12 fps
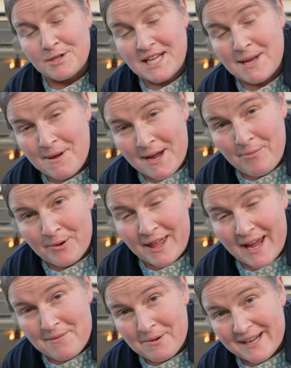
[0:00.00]
We're teaming up with
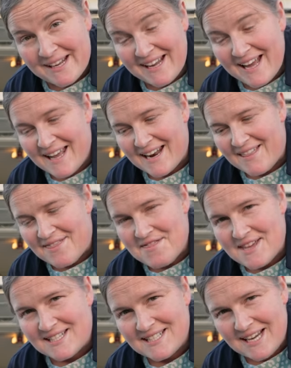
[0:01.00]
Heybike again, and
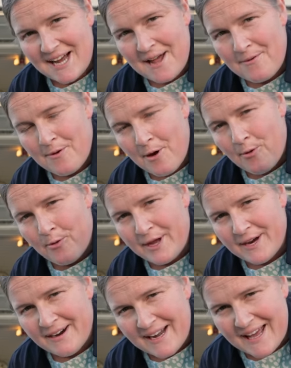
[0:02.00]
this time
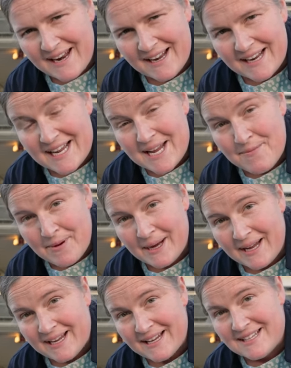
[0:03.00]
we are getting an
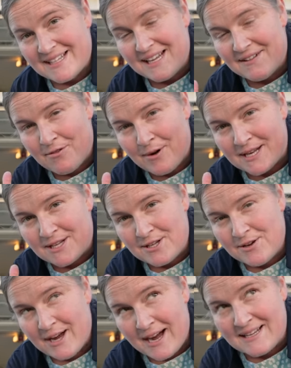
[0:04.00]
e-bike to give away to
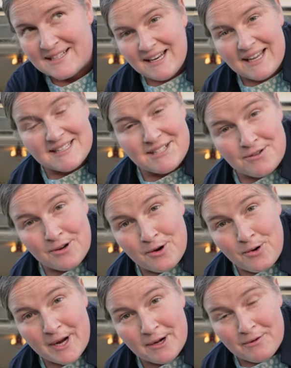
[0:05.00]
you guys. Let's do a
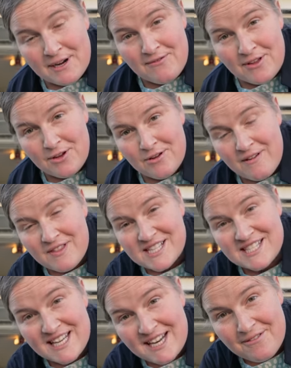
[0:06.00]
quick review of the
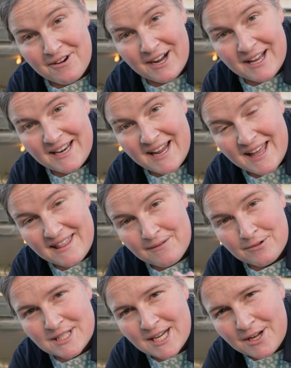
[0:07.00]
city run, and then
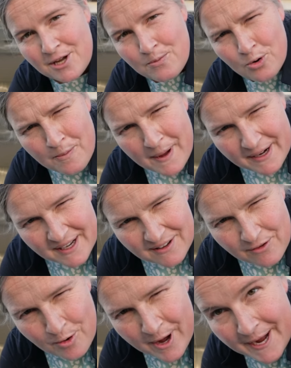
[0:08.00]
we'll tell you more about a
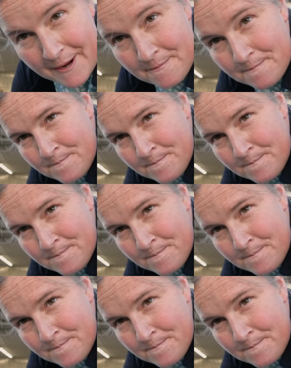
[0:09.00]
giveaway.